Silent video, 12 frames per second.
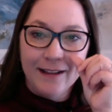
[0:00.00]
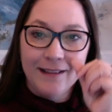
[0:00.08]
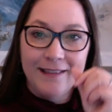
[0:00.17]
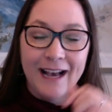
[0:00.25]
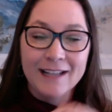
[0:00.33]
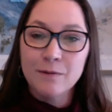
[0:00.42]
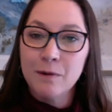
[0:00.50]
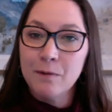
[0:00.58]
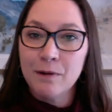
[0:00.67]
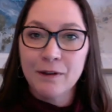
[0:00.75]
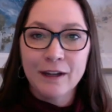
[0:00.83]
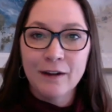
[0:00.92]
that's what
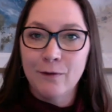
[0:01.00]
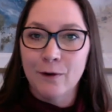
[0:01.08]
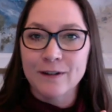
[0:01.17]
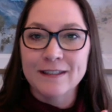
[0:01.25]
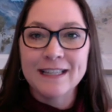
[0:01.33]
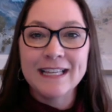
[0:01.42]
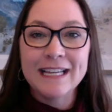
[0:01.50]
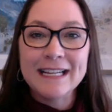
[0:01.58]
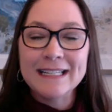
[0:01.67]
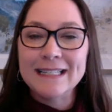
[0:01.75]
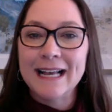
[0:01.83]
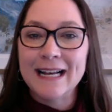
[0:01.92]
we're looking for, is
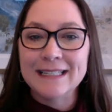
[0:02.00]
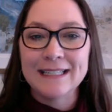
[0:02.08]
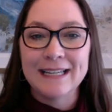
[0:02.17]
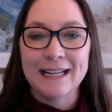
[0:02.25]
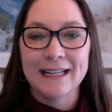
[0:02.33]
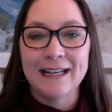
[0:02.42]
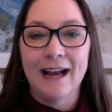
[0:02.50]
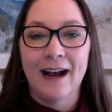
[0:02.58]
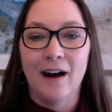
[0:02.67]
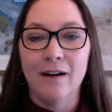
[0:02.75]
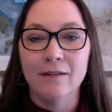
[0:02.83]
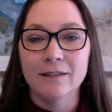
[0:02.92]
things that stand
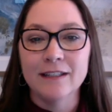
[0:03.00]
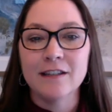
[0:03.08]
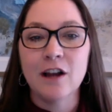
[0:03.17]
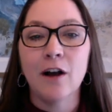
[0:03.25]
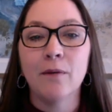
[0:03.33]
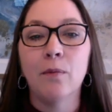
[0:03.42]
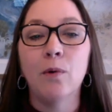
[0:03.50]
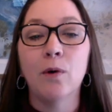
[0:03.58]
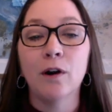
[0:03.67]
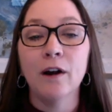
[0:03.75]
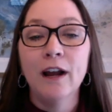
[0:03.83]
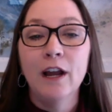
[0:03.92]
out. Let's talk
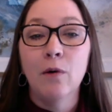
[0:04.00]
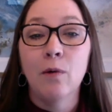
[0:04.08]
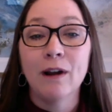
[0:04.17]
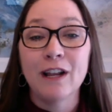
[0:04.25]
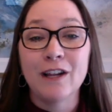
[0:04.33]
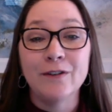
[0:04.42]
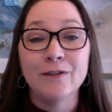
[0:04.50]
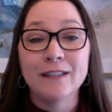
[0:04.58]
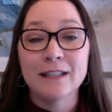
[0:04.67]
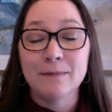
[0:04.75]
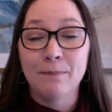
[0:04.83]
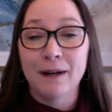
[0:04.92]
more. We want to use
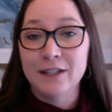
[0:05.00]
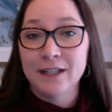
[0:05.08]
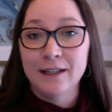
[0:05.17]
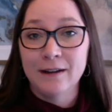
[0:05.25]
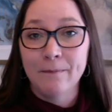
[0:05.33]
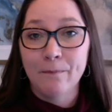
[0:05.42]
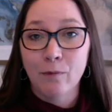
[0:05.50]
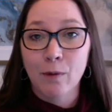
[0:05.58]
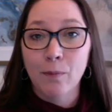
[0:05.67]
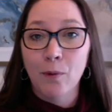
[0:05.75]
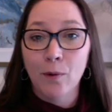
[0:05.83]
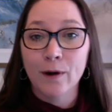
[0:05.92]
this budget
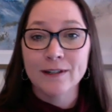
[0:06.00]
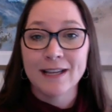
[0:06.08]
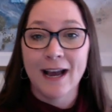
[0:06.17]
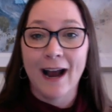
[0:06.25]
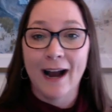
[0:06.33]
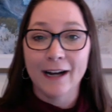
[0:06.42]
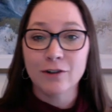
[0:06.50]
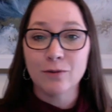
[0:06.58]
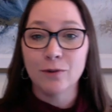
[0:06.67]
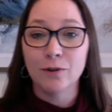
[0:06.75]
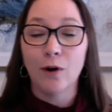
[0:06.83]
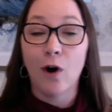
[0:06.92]
report to
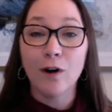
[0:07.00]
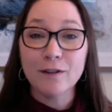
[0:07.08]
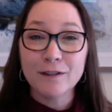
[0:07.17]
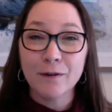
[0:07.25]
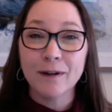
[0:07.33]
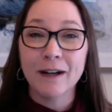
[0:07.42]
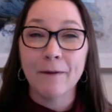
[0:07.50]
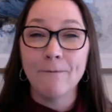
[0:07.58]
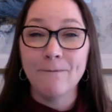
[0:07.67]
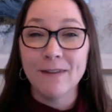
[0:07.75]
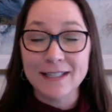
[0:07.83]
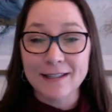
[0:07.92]
actual, also in a
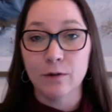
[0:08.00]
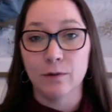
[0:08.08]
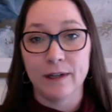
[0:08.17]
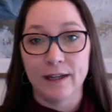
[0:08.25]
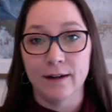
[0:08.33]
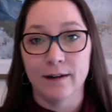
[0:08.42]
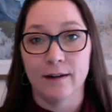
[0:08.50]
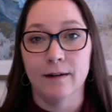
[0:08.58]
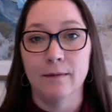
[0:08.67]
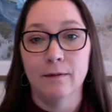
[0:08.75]
fiscal year